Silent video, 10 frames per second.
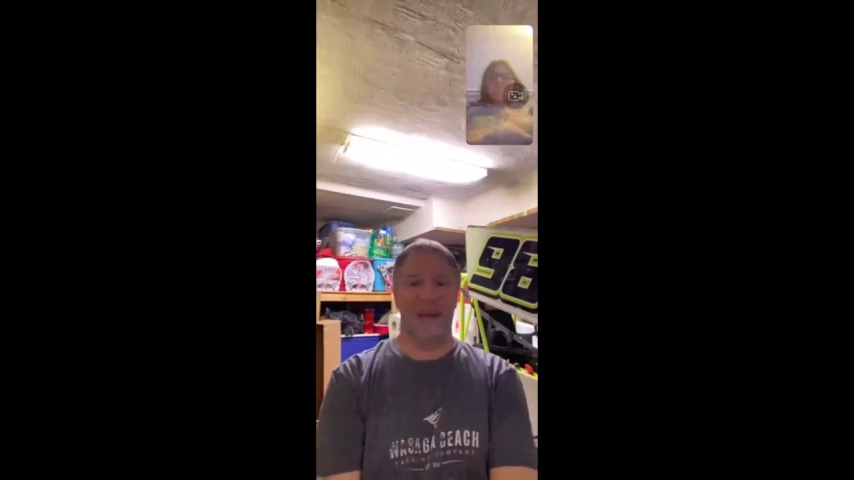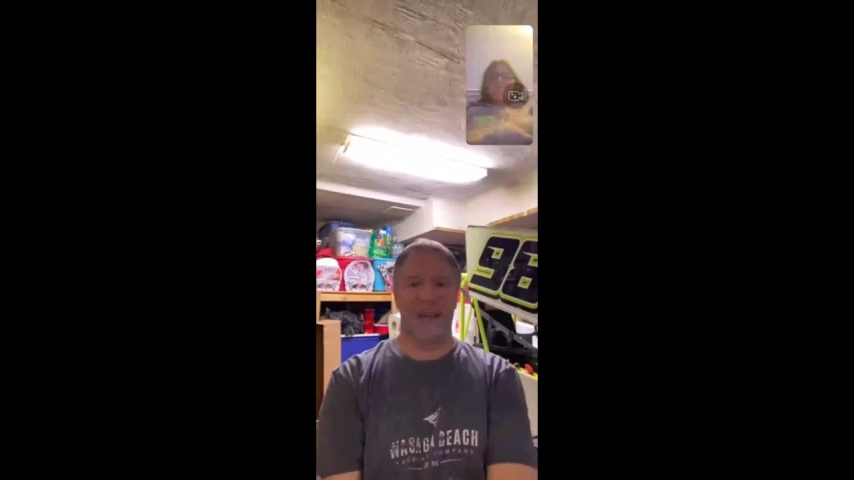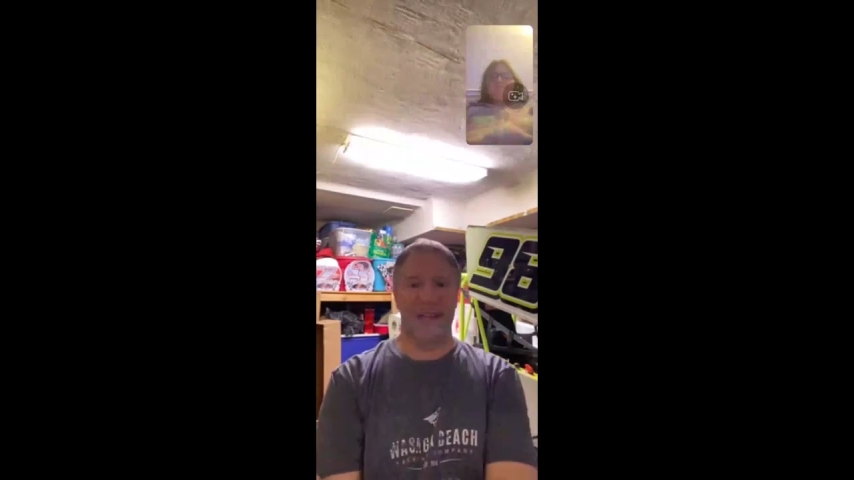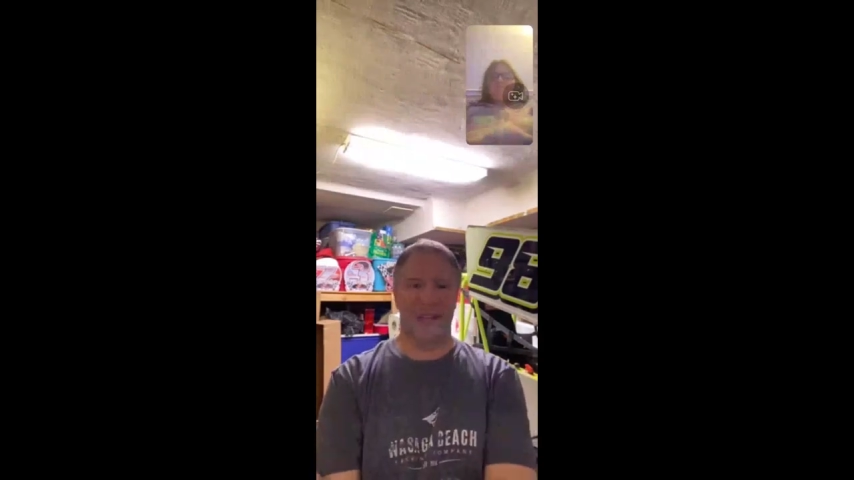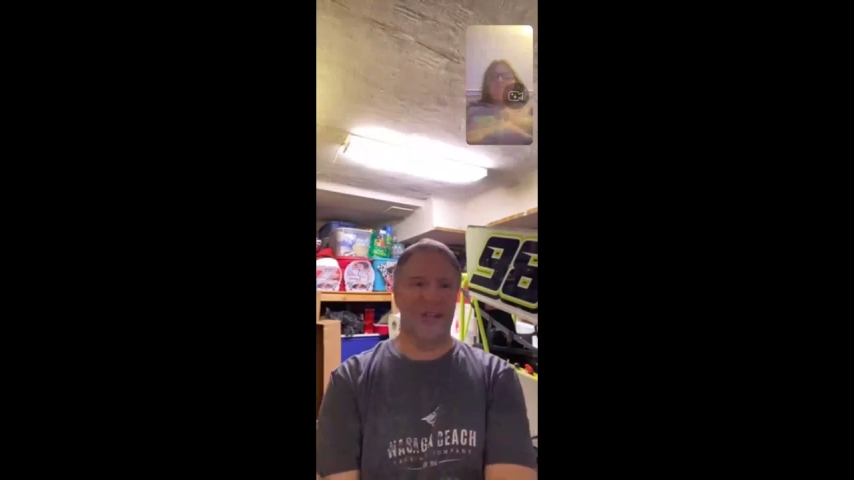
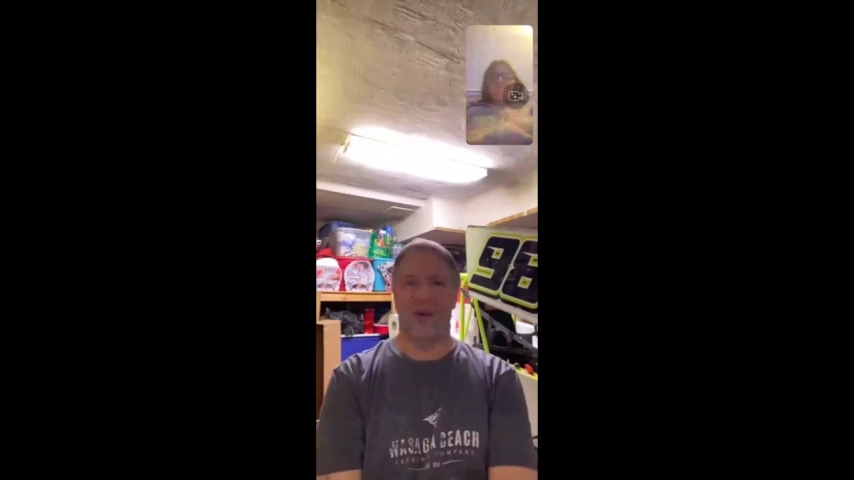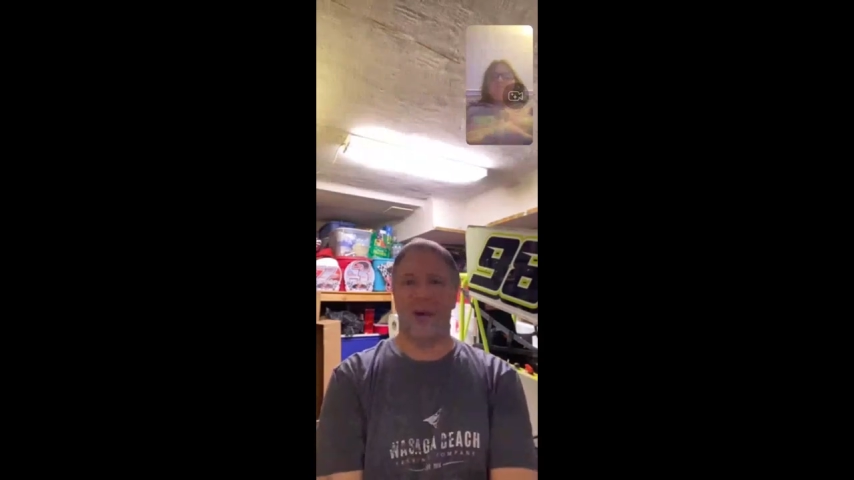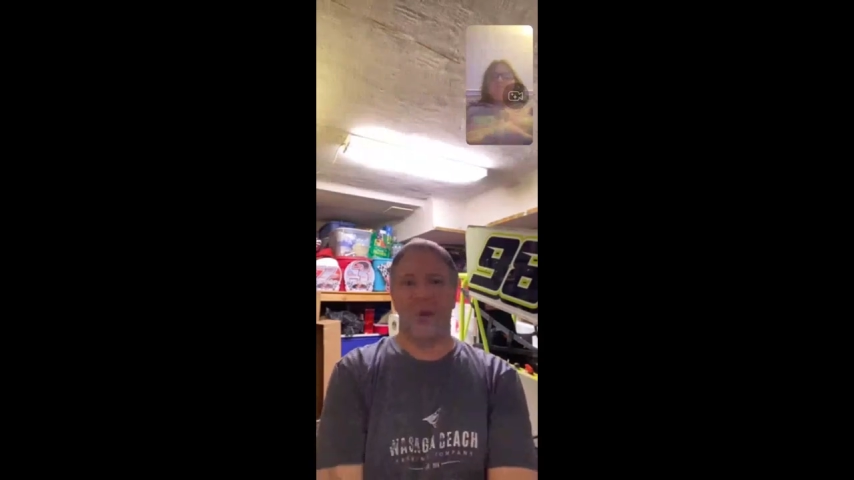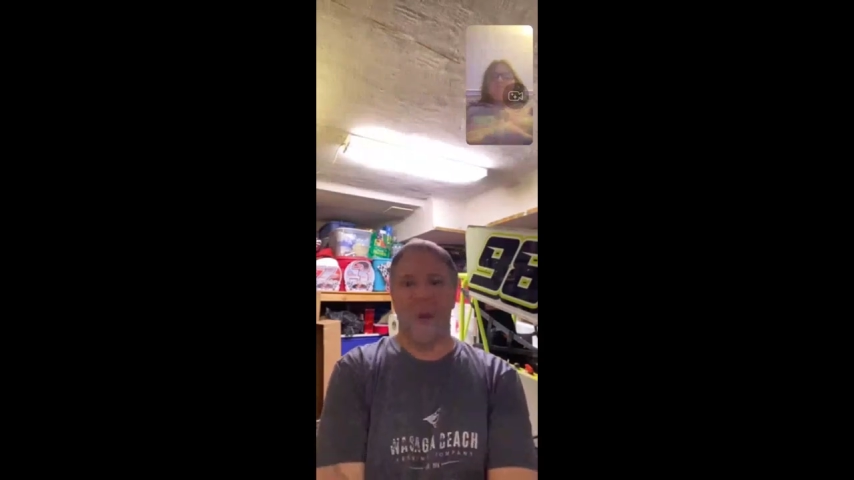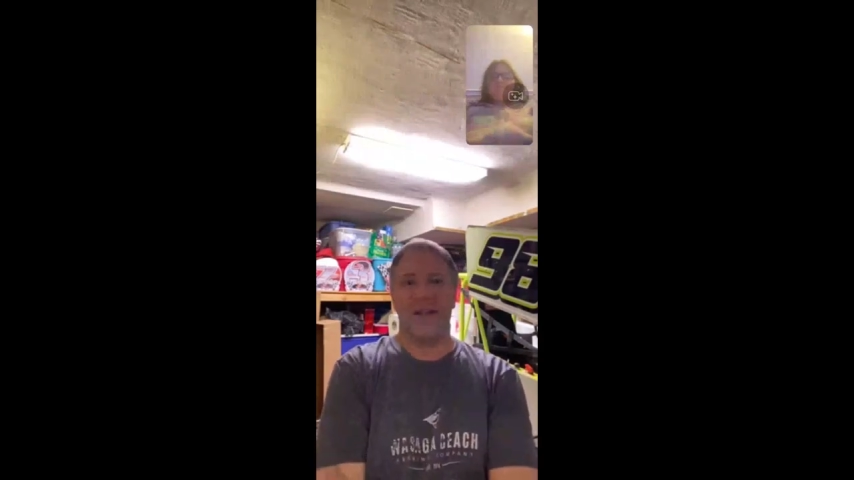he said, you're
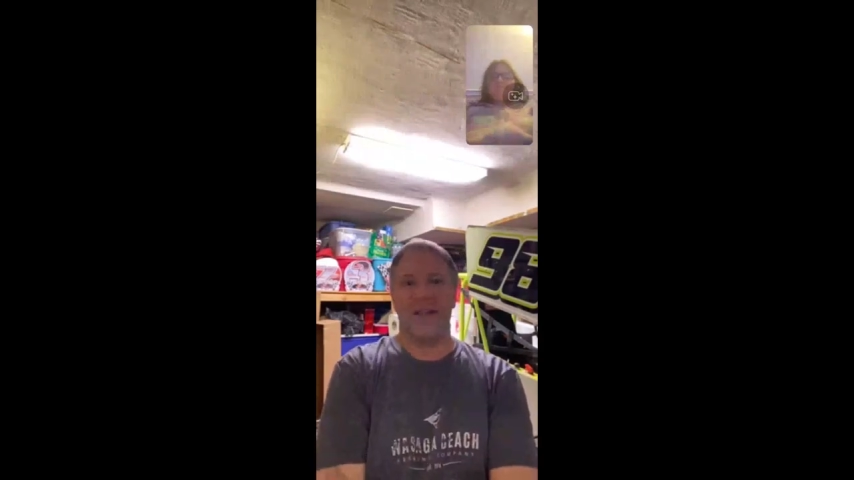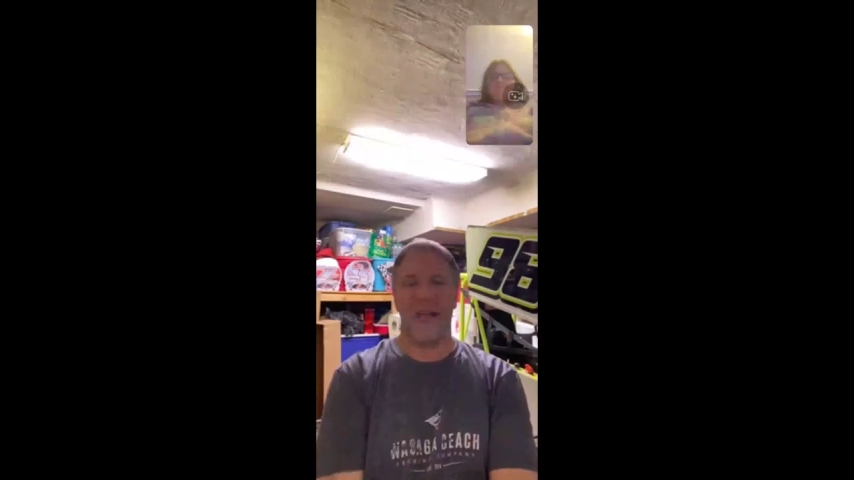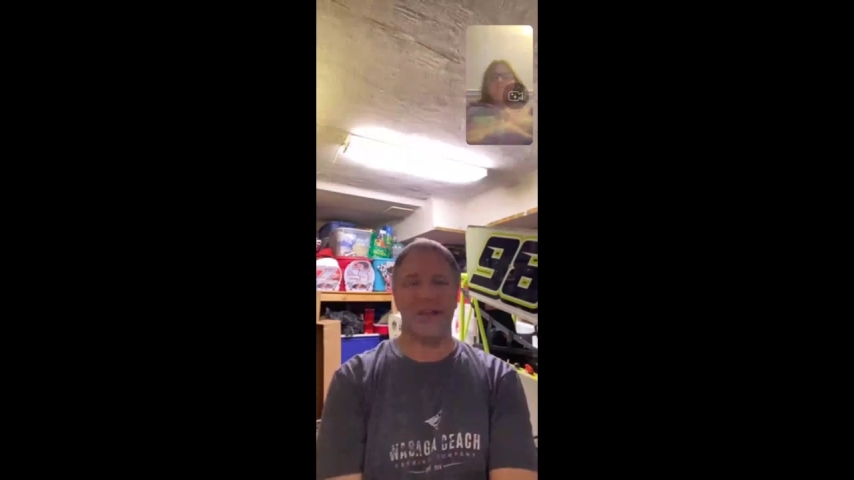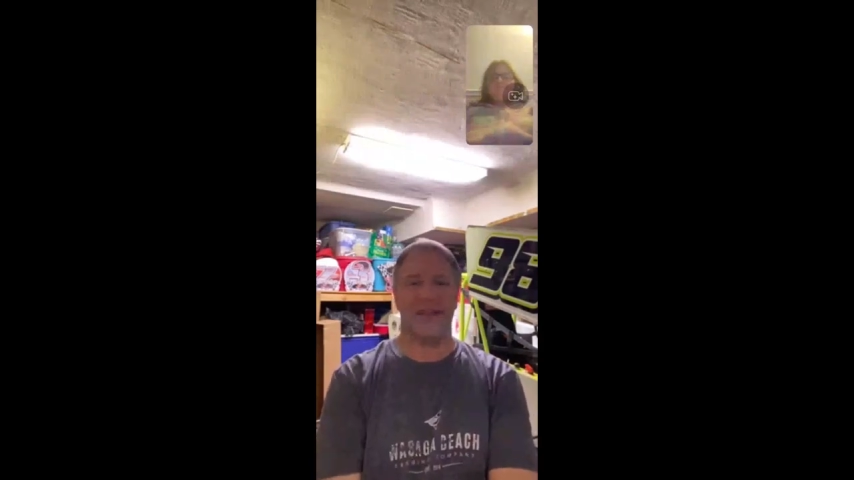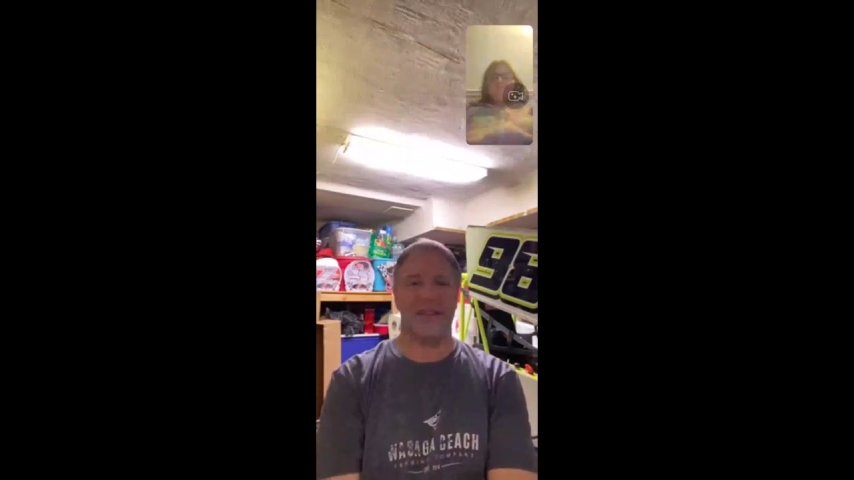only
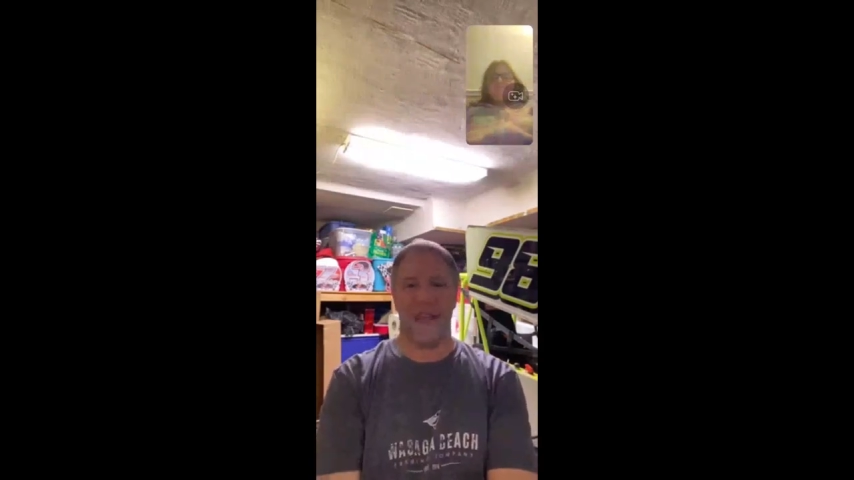1/10 of a